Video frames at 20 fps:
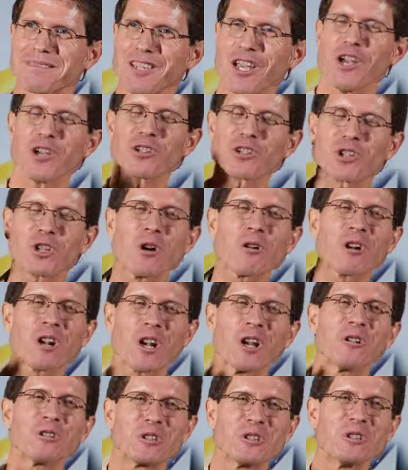So
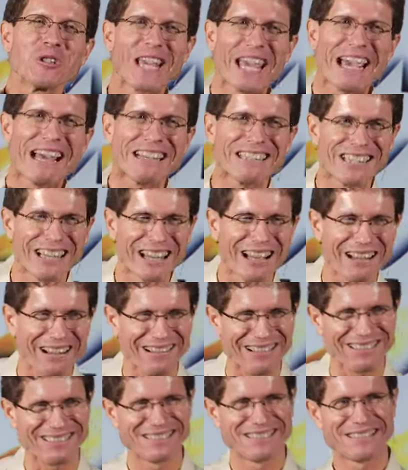close you can't
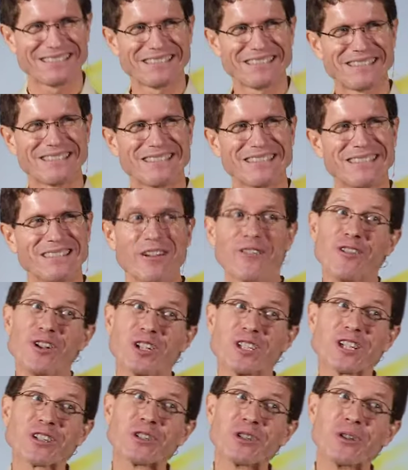tell if you're
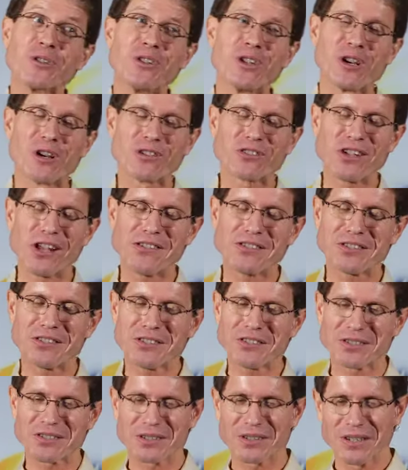just using your
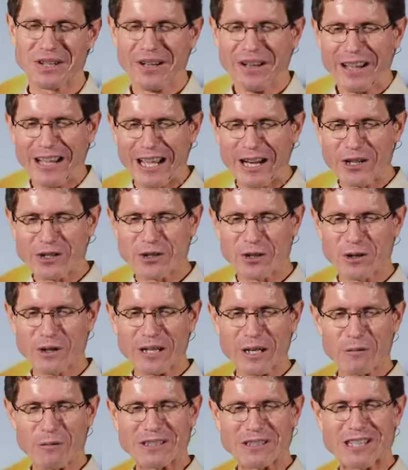senses. And as you
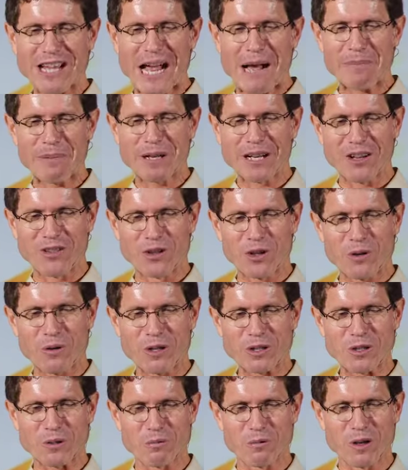look at happening in the
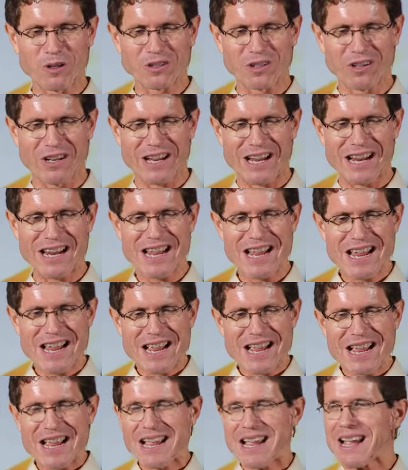Christian world today,
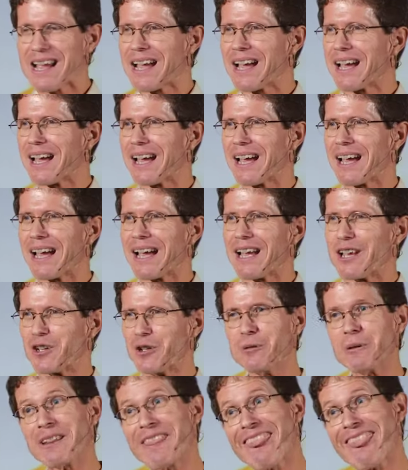
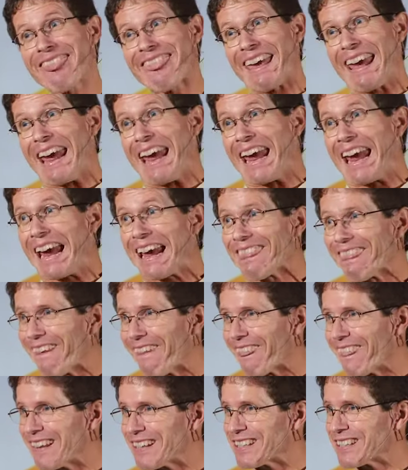you would think
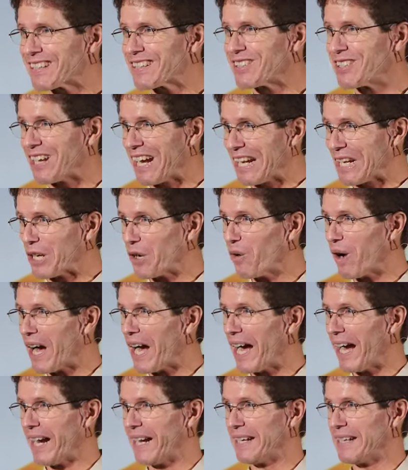that this is
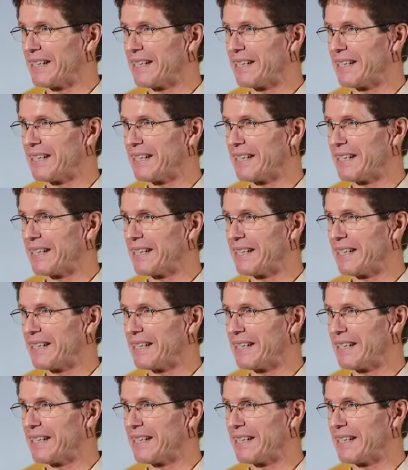genuine.